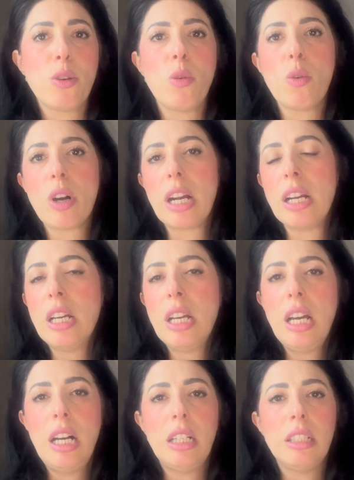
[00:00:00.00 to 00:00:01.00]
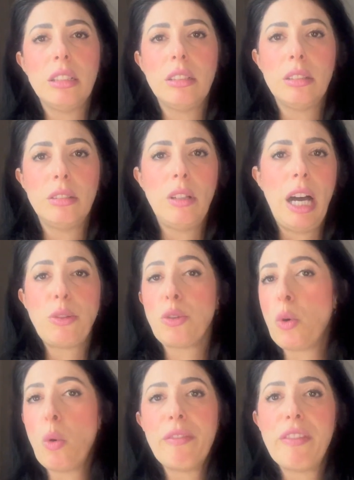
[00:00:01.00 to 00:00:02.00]
or I don't
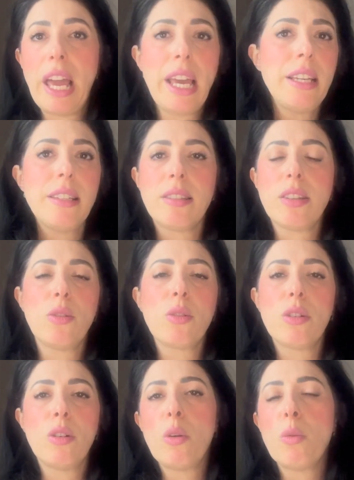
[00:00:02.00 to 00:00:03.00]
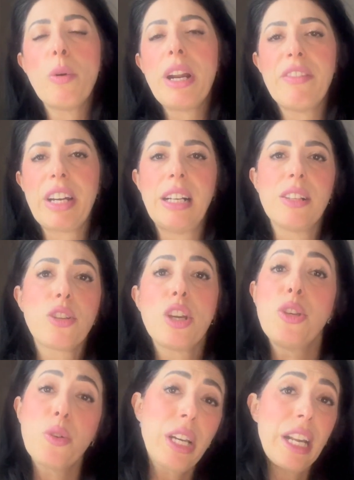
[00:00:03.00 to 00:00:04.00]
know, a vase, or whatever else,
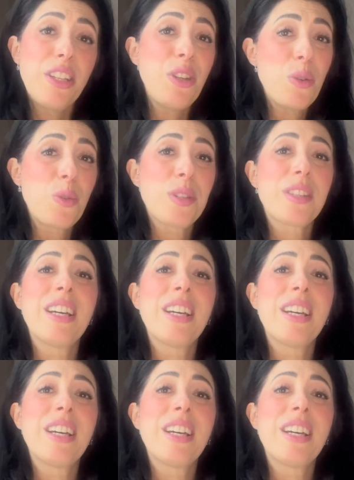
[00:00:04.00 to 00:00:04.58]
you can use